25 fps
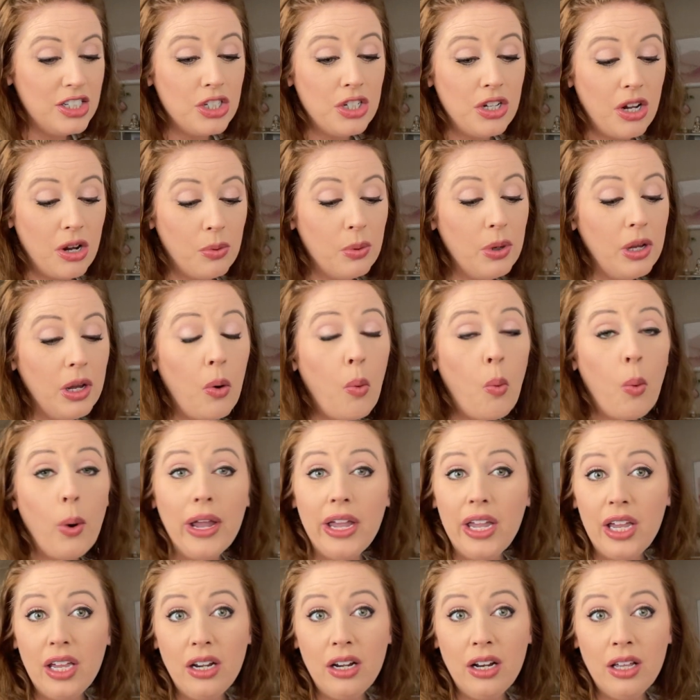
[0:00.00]
is knowing
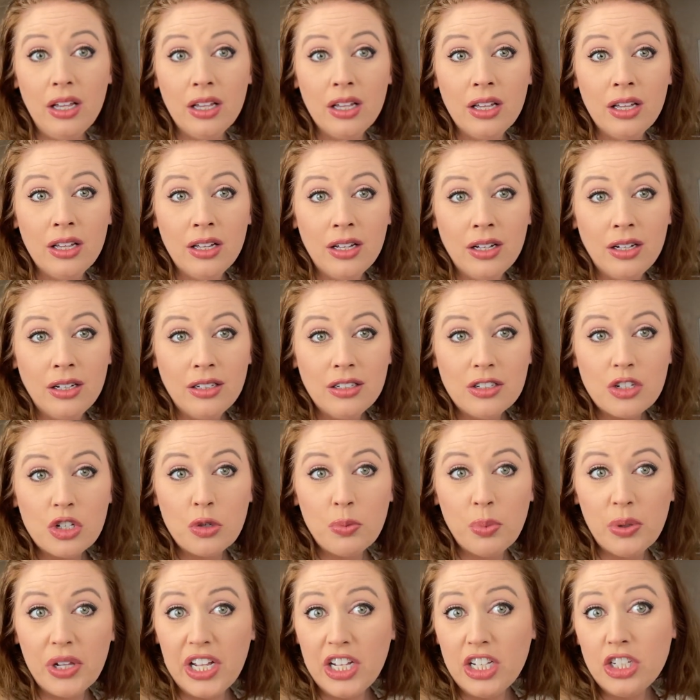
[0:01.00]
when to
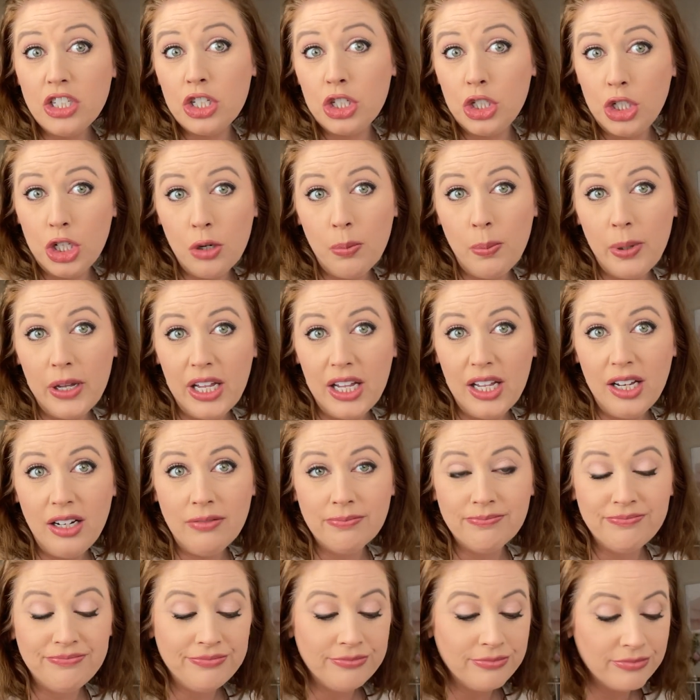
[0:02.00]
play stupid.